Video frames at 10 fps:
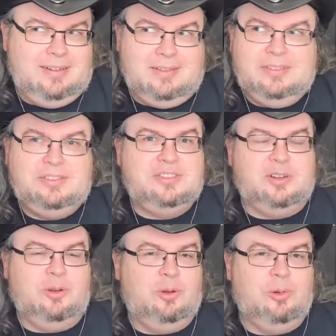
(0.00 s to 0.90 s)
This is a
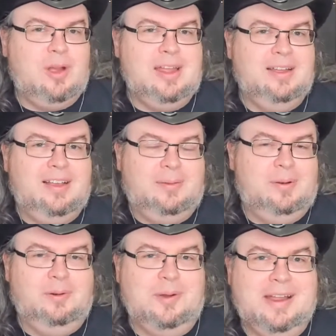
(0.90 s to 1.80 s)
great
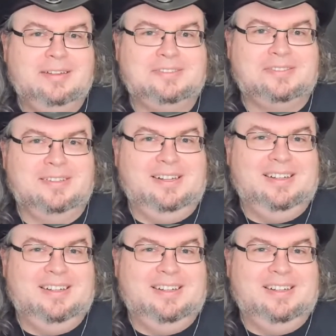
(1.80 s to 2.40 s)
couple of weeks.